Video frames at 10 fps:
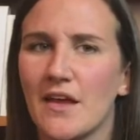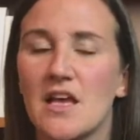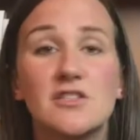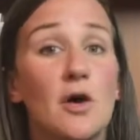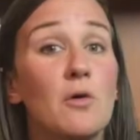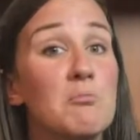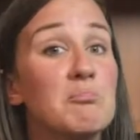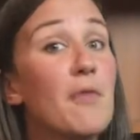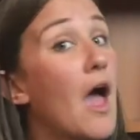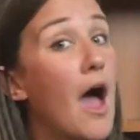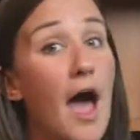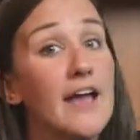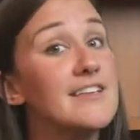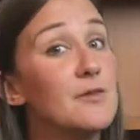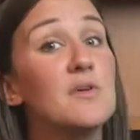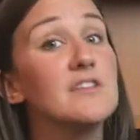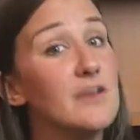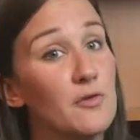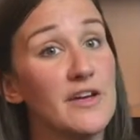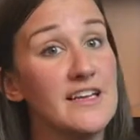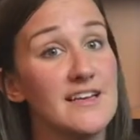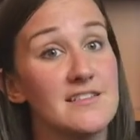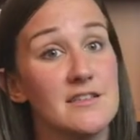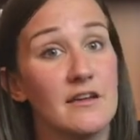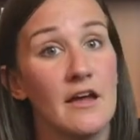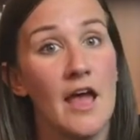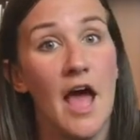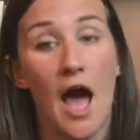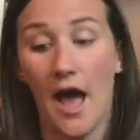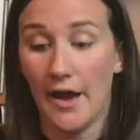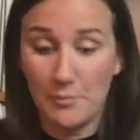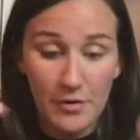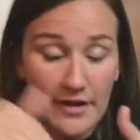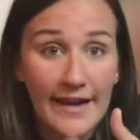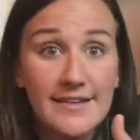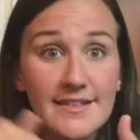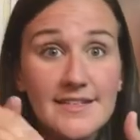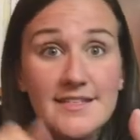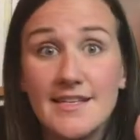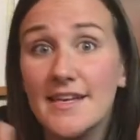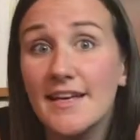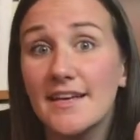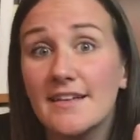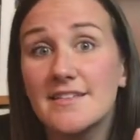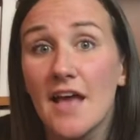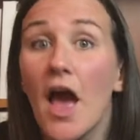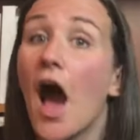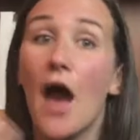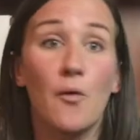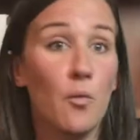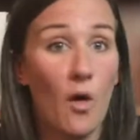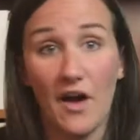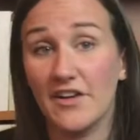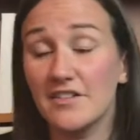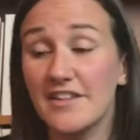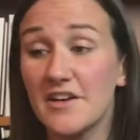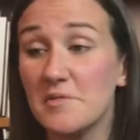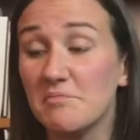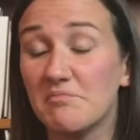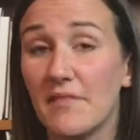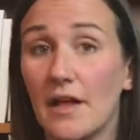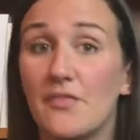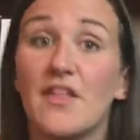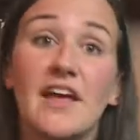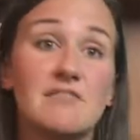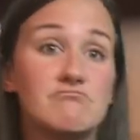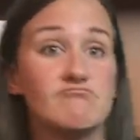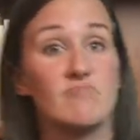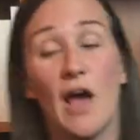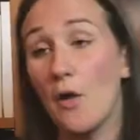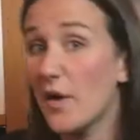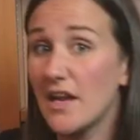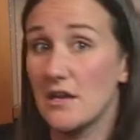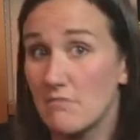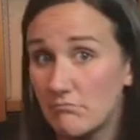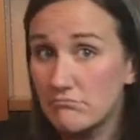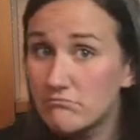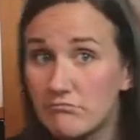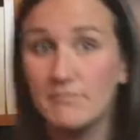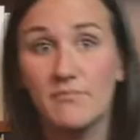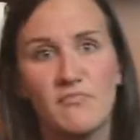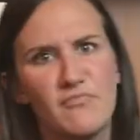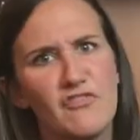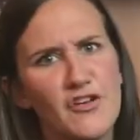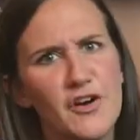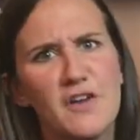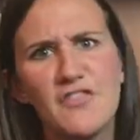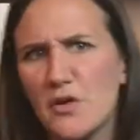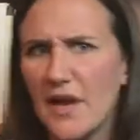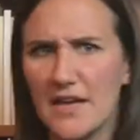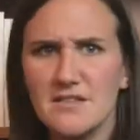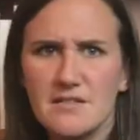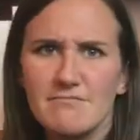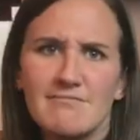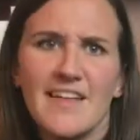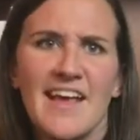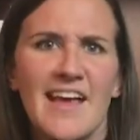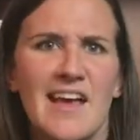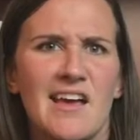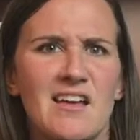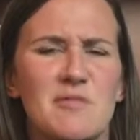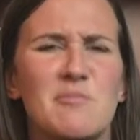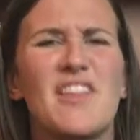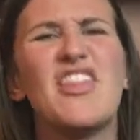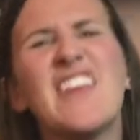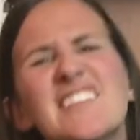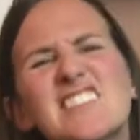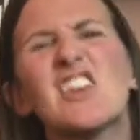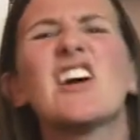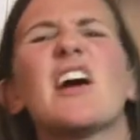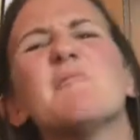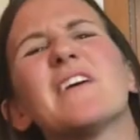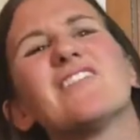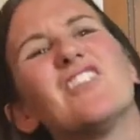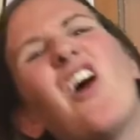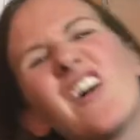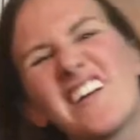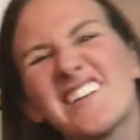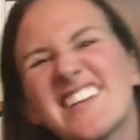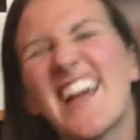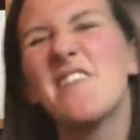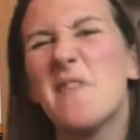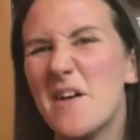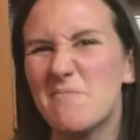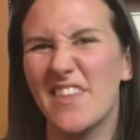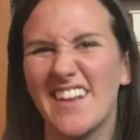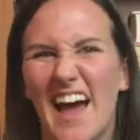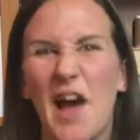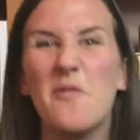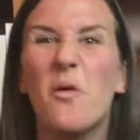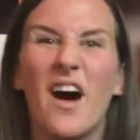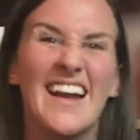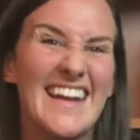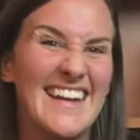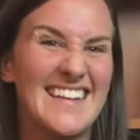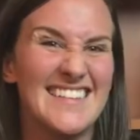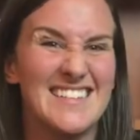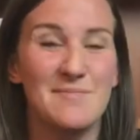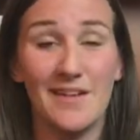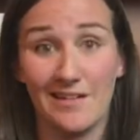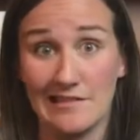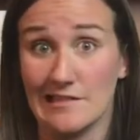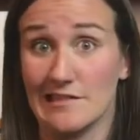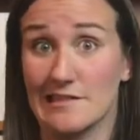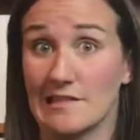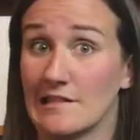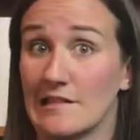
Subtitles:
So I did what Leroy does. I planted seeds, I watered them, and then I waited for a few days. But things took a bit longer to come up than I wanted, and to be honest,